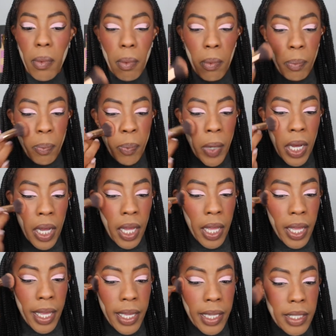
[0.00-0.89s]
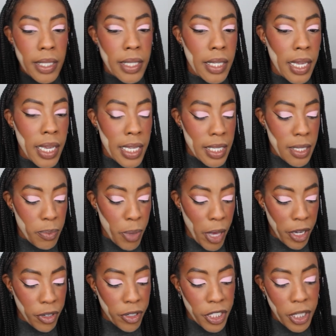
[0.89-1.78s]
but it's
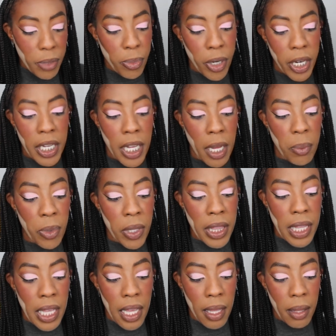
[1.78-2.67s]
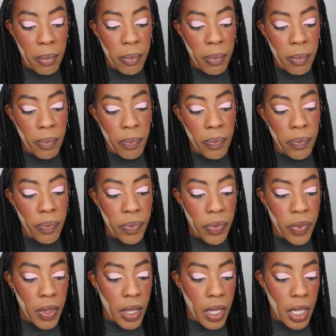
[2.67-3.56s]
better to break up with them
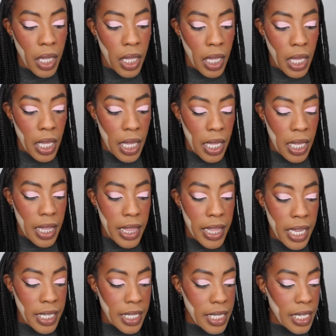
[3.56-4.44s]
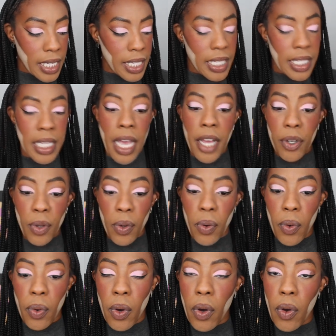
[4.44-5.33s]
than to
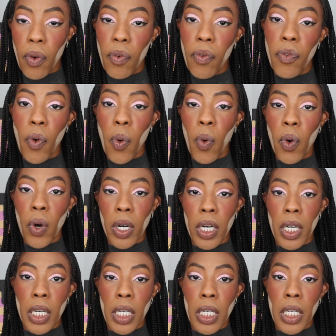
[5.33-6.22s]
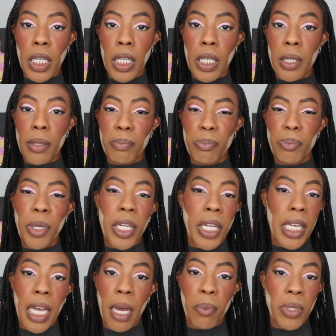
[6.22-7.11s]
settle for
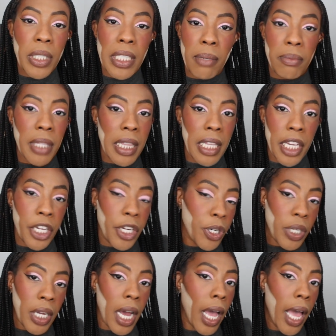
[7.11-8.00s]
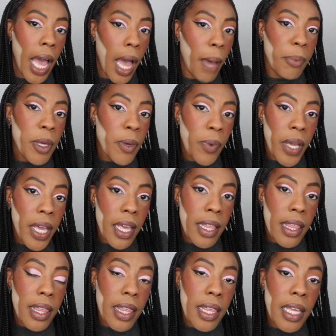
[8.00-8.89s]
putting up with something that you're not happy
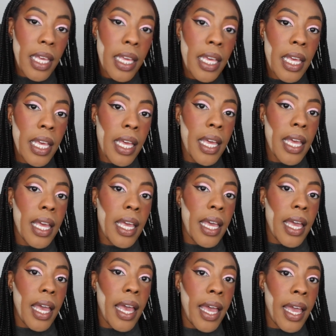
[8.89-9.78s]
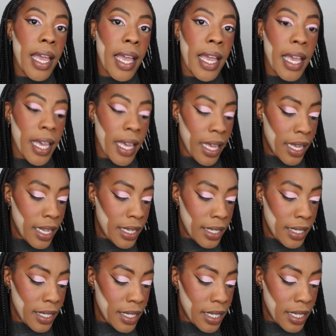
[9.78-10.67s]
with.
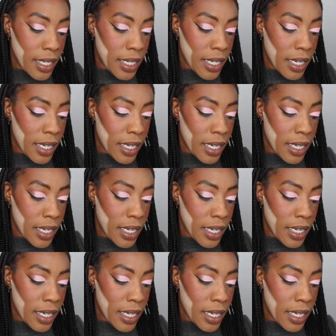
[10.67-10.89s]
And